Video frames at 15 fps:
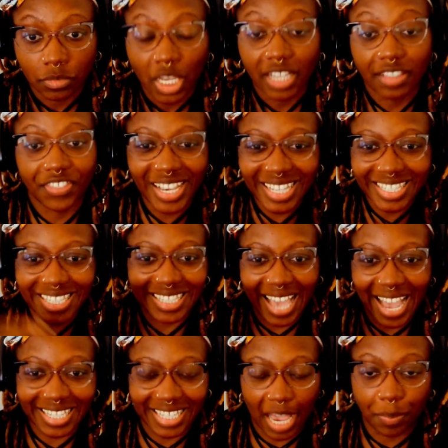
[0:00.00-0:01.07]
This is
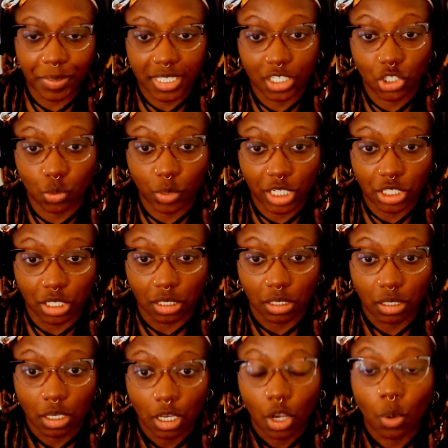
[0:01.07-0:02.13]
that type of situation
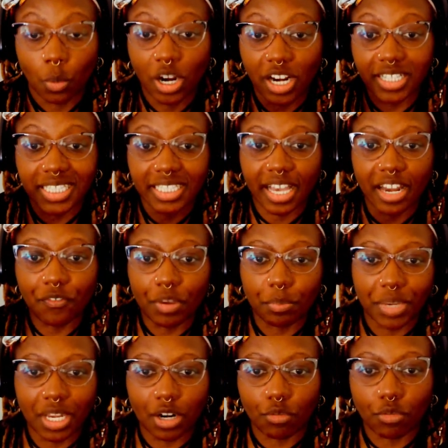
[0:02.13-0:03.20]
where instead of it
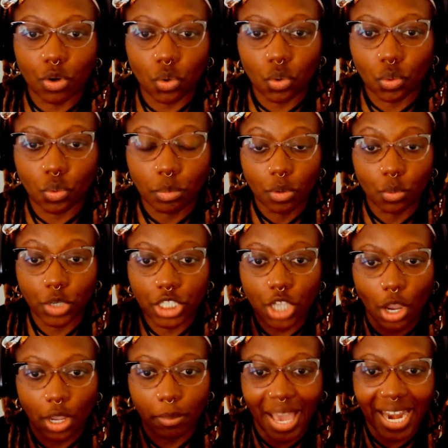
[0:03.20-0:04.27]
being a room, we're
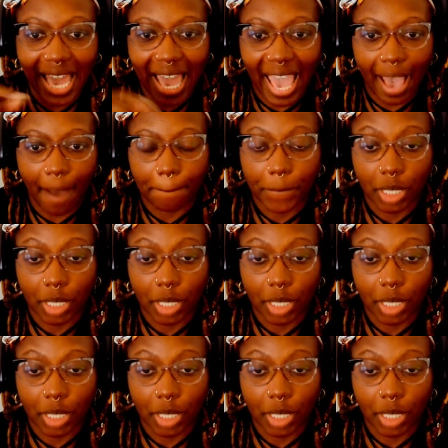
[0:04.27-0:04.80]
talking about an app.